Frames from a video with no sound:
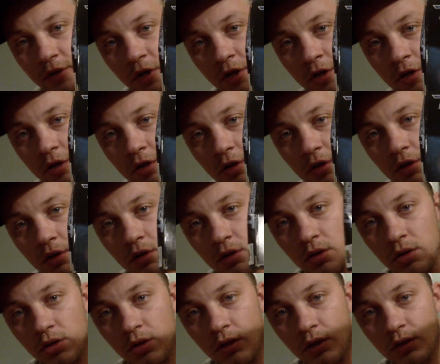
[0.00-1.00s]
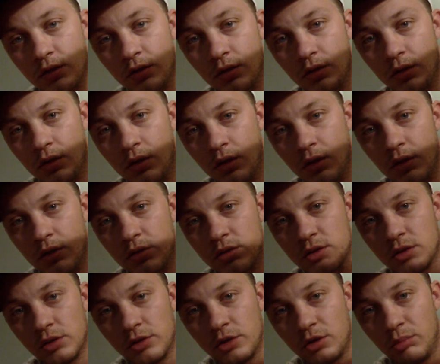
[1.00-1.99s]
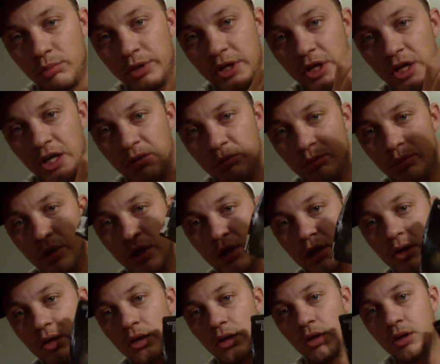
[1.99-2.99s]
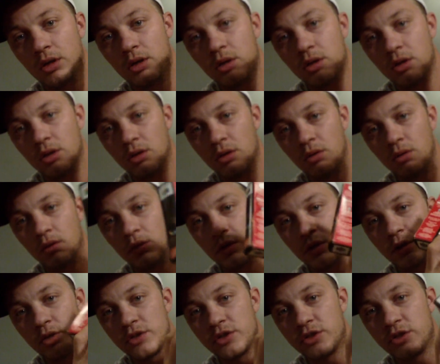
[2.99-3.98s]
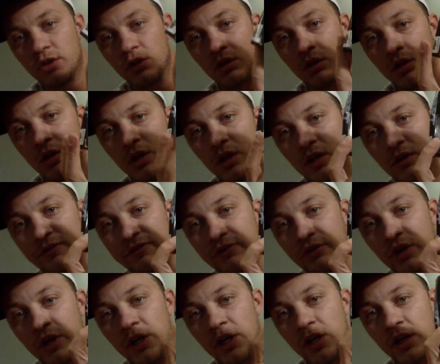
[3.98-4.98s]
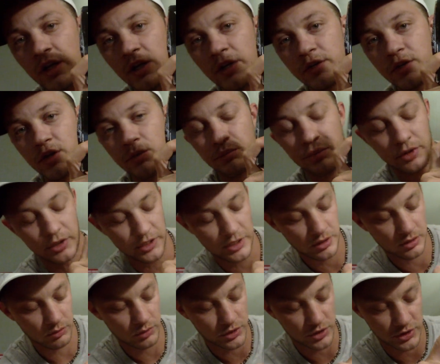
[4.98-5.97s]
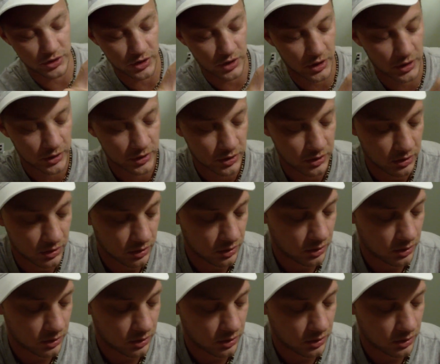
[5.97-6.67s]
Dark. It's a little beat up, but it's still free and complete, which is nice.